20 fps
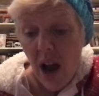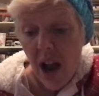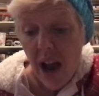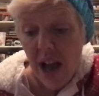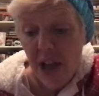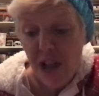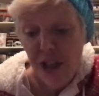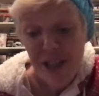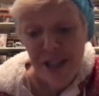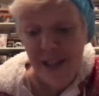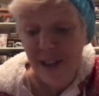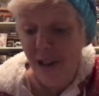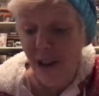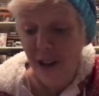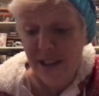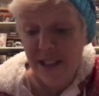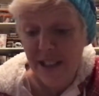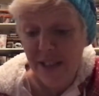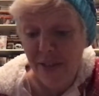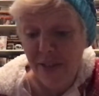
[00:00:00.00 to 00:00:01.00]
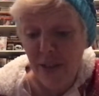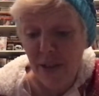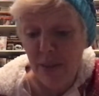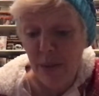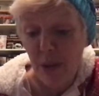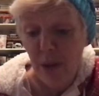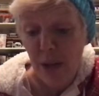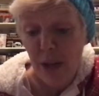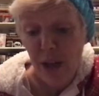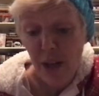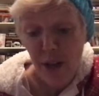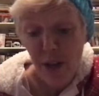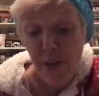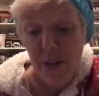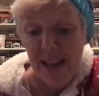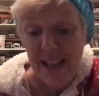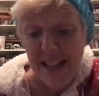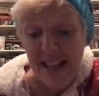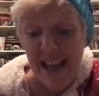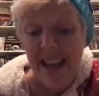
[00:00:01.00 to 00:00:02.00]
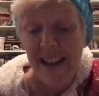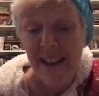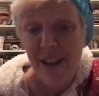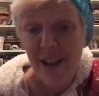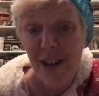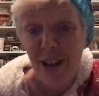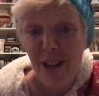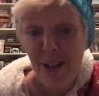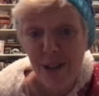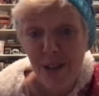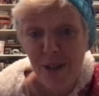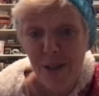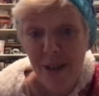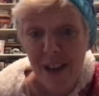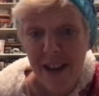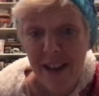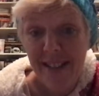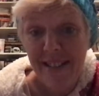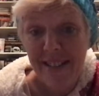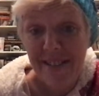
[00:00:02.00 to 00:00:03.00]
And she did it all in Tiffany blue, and you know that's hand colored, right?